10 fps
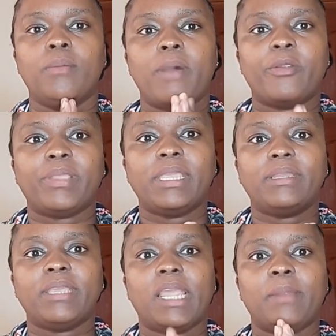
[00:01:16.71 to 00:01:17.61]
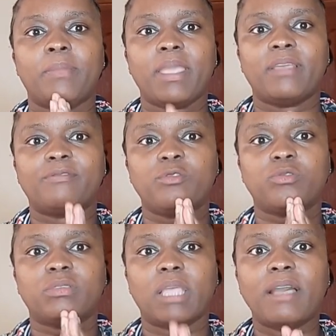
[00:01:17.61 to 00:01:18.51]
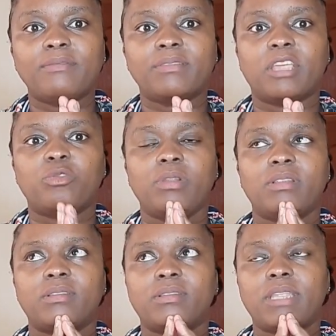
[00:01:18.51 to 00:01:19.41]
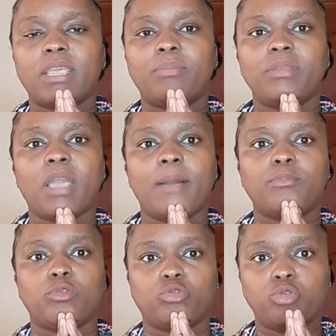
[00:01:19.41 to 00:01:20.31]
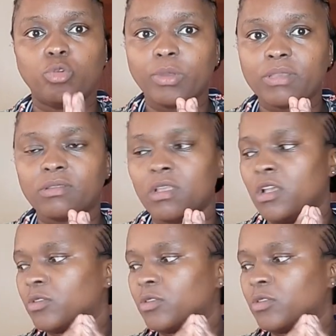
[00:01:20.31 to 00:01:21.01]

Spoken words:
Marikiti and buy a few stuff that will take me up to 2 weeks.